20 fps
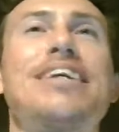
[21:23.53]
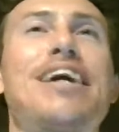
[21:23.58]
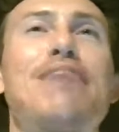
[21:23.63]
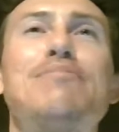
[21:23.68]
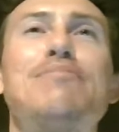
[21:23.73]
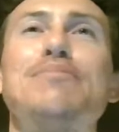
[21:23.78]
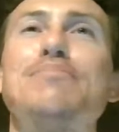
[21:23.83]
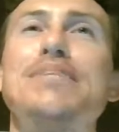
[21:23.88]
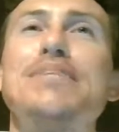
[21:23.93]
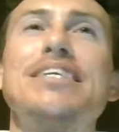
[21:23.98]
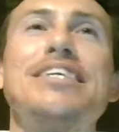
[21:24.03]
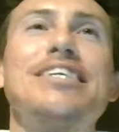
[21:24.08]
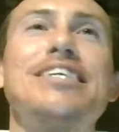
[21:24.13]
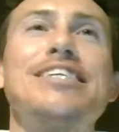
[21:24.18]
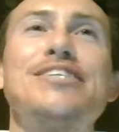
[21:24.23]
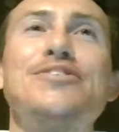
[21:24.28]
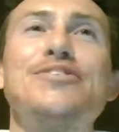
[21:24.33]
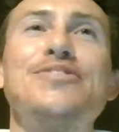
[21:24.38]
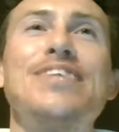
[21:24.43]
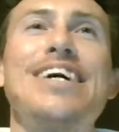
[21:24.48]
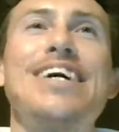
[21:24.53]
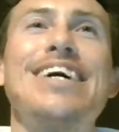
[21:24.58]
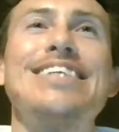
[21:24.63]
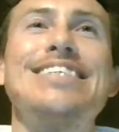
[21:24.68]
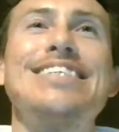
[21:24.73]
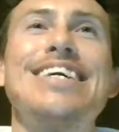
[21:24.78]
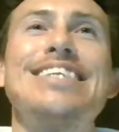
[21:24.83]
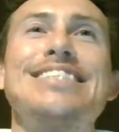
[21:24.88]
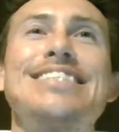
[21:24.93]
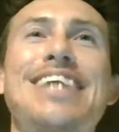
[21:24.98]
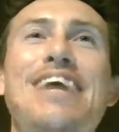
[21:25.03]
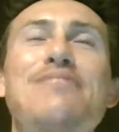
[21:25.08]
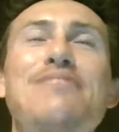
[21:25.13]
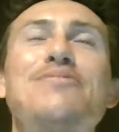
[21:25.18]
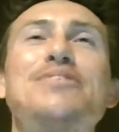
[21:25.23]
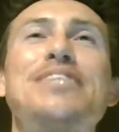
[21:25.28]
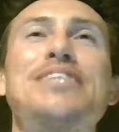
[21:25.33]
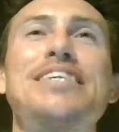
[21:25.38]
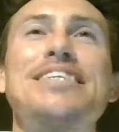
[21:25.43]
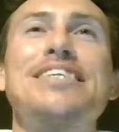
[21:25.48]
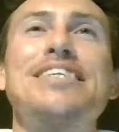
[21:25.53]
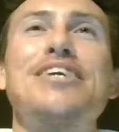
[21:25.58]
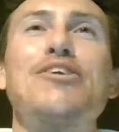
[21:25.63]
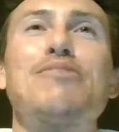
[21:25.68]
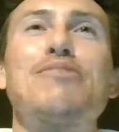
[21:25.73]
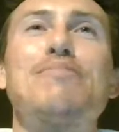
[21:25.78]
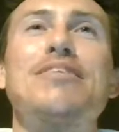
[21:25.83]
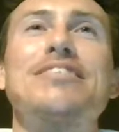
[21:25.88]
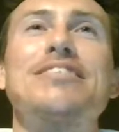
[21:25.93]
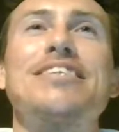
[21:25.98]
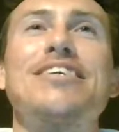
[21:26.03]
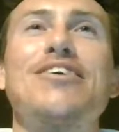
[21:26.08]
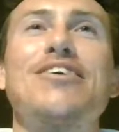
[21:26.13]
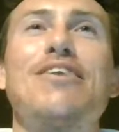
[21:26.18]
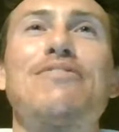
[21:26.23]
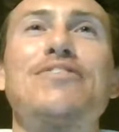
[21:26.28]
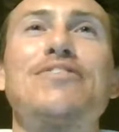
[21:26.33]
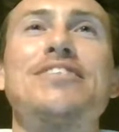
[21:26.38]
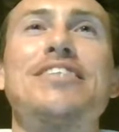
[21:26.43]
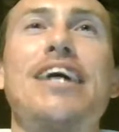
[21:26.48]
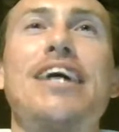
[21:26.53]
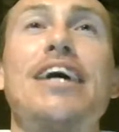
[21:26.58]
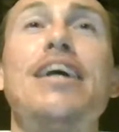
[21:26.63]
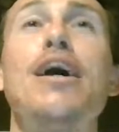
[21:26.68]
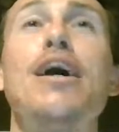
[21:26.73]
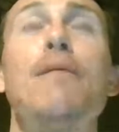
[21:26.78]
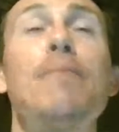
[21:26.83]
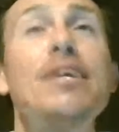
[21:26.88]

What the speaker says: I've been meaning to do that. Yes, I will take the yellow Mustang off the site.